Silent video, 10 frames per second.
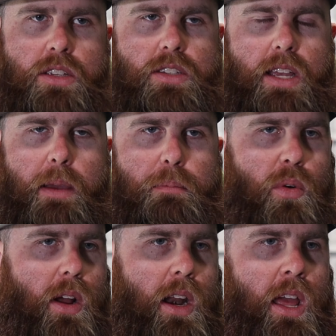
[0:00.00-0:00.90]

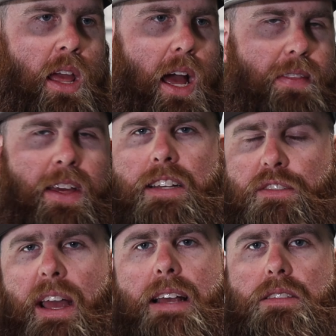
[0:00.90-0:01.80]
standpoint. I think
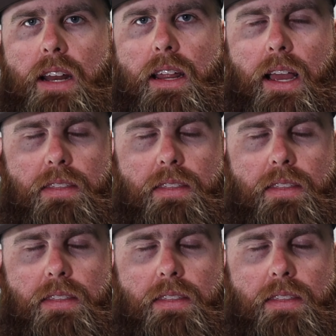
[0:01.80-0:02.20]
it's fascinating.